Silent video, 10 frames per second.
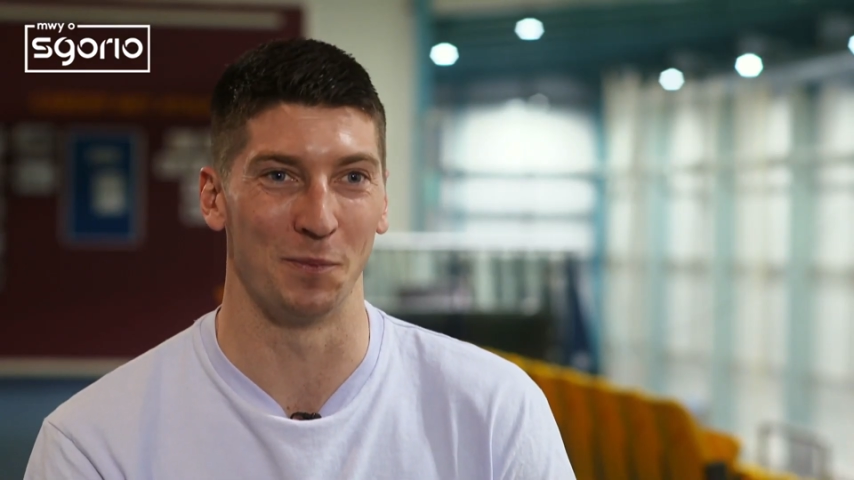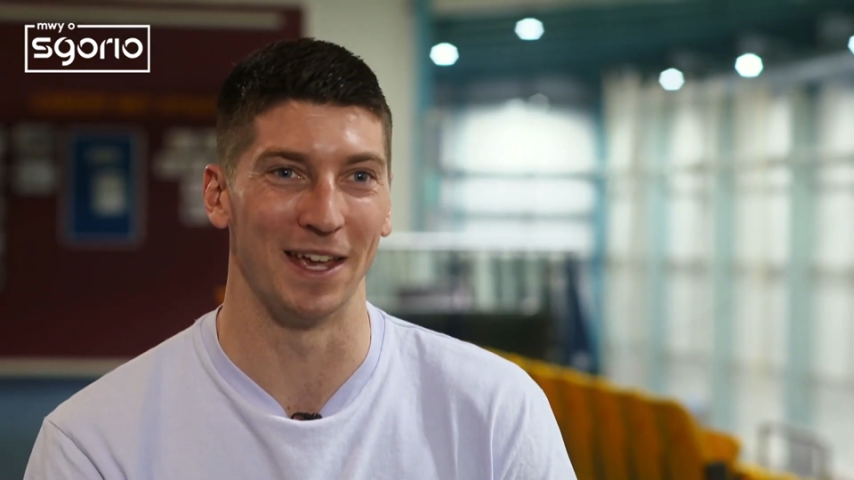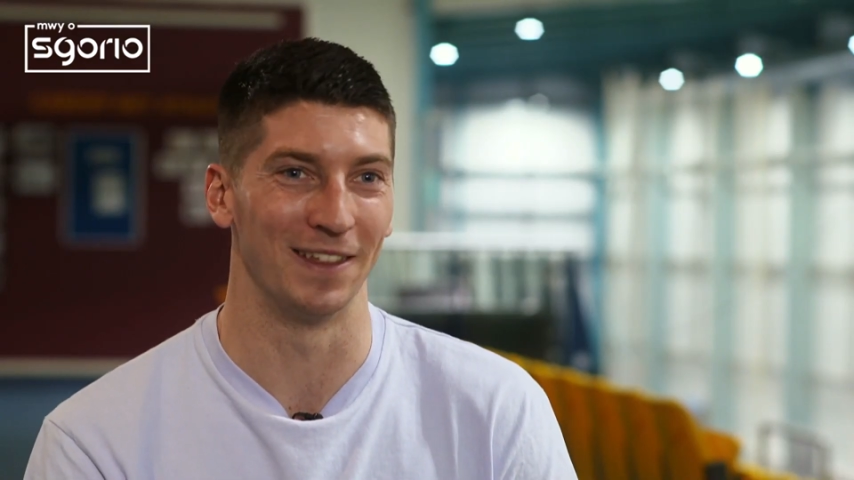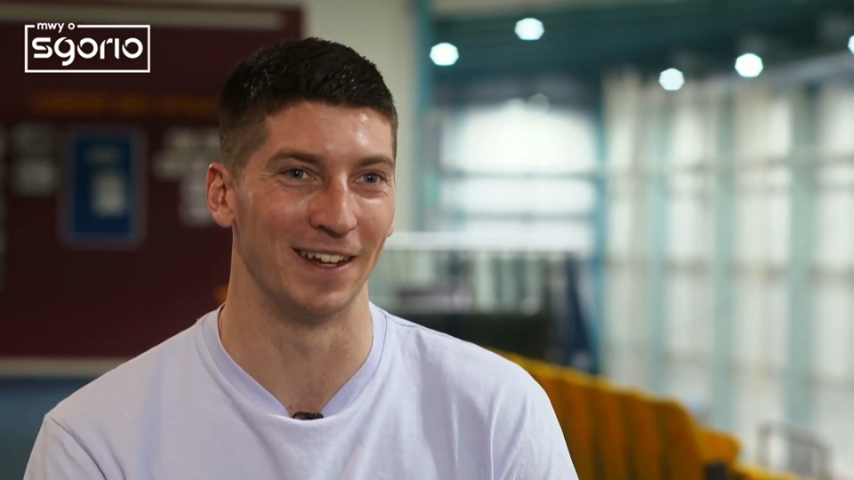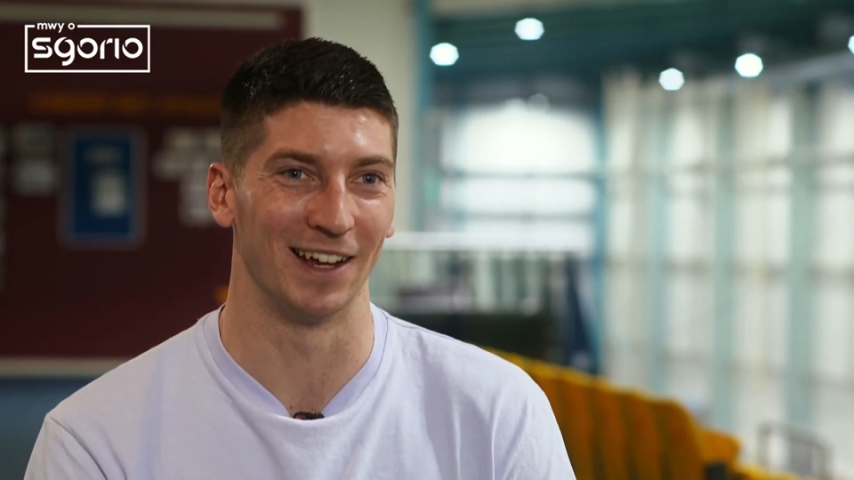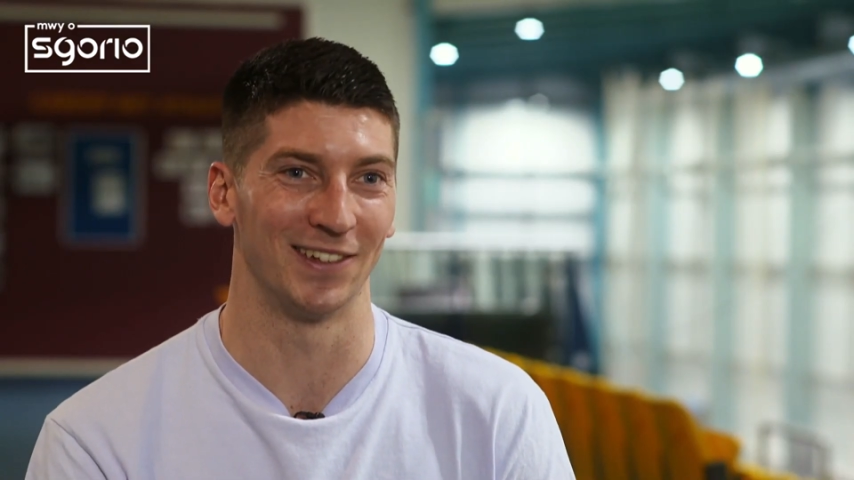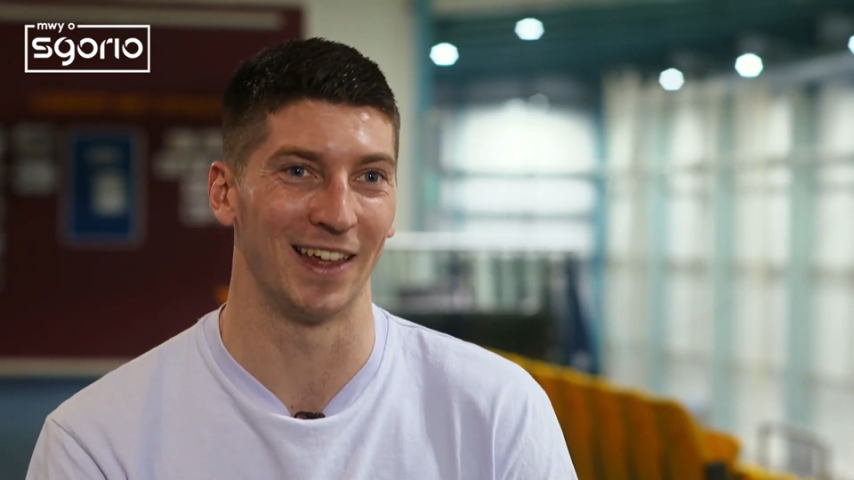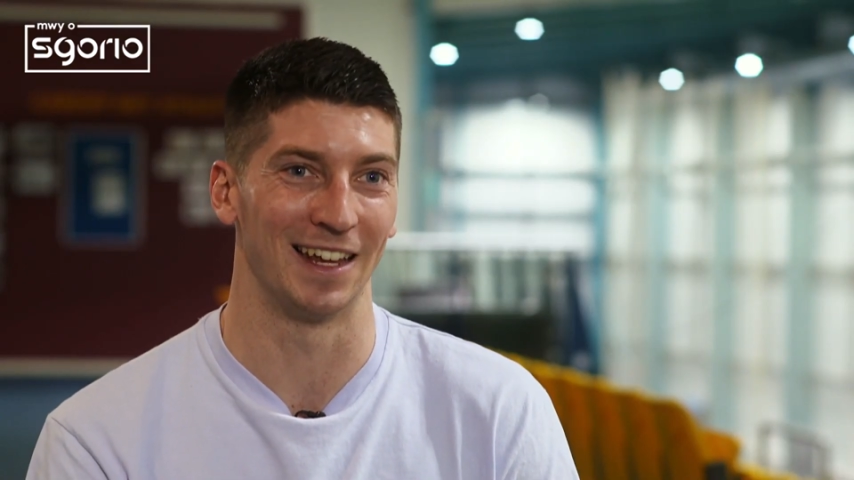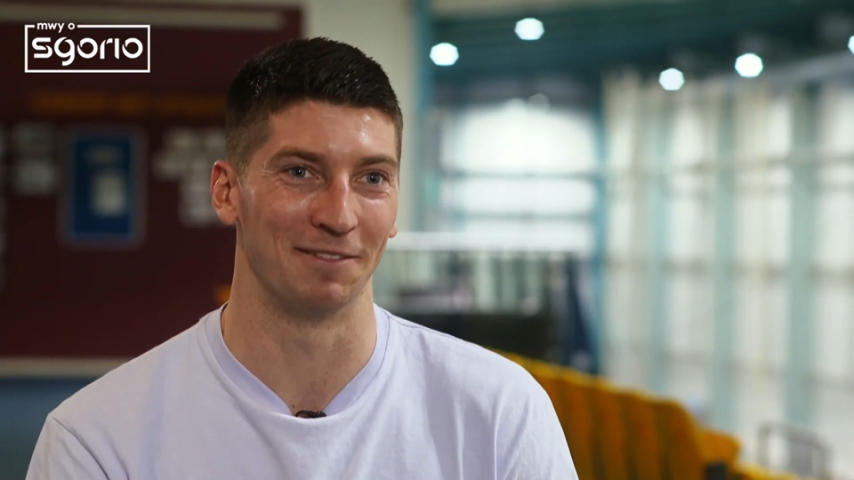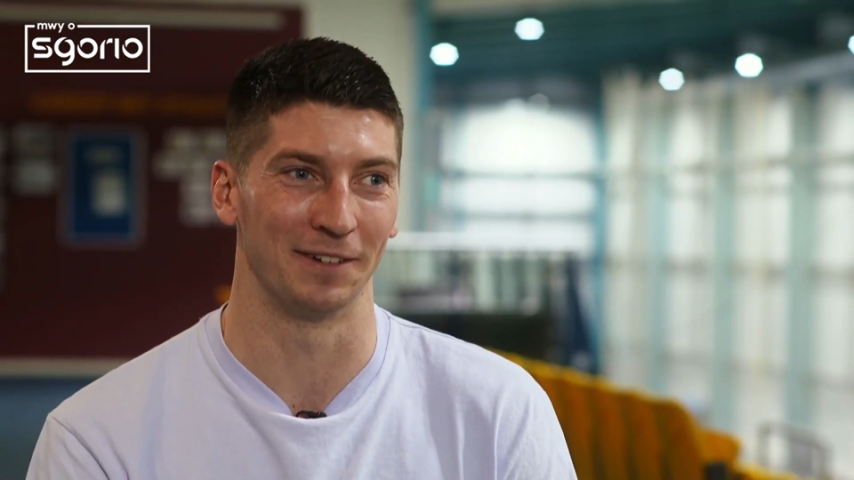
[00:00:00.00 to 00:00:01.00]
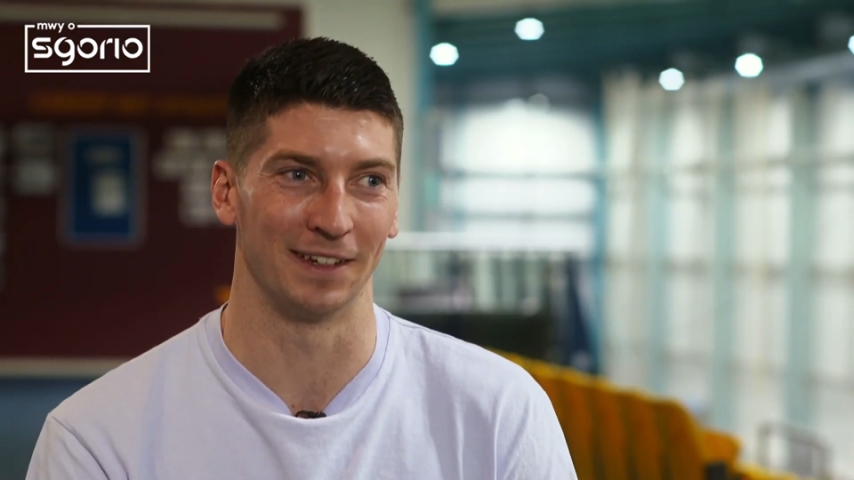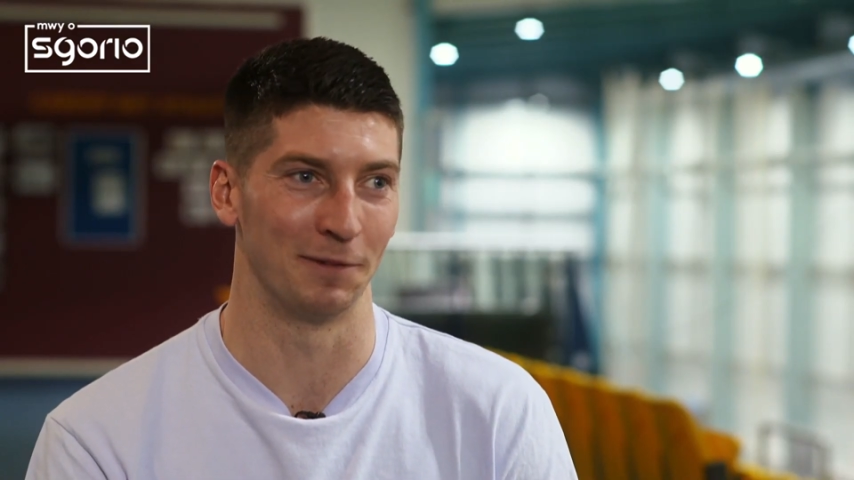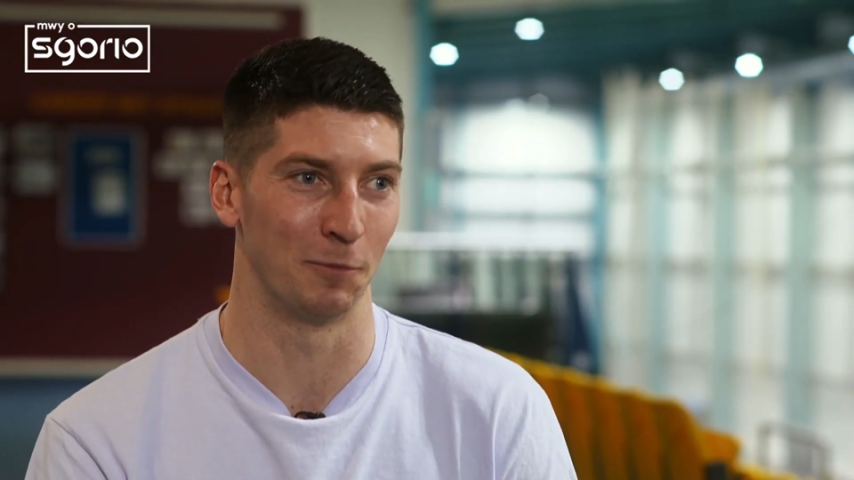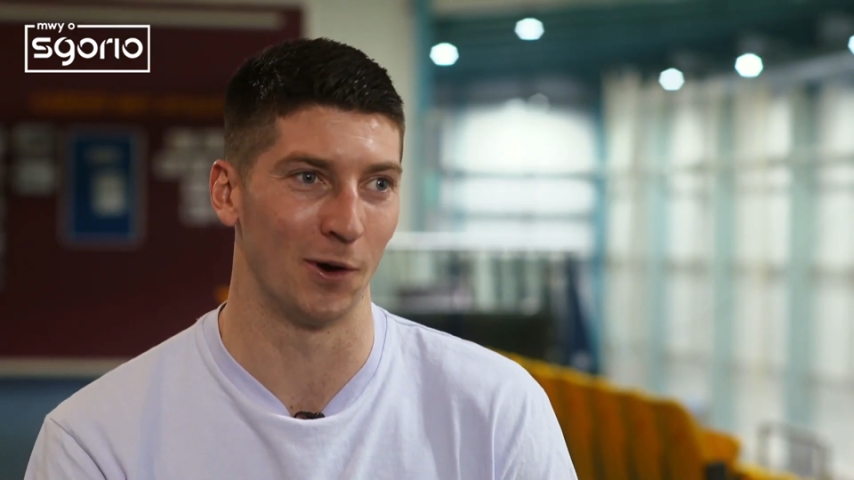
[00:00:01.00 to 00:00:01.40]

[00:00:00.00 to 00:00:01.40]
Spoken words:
beer the next day and thinking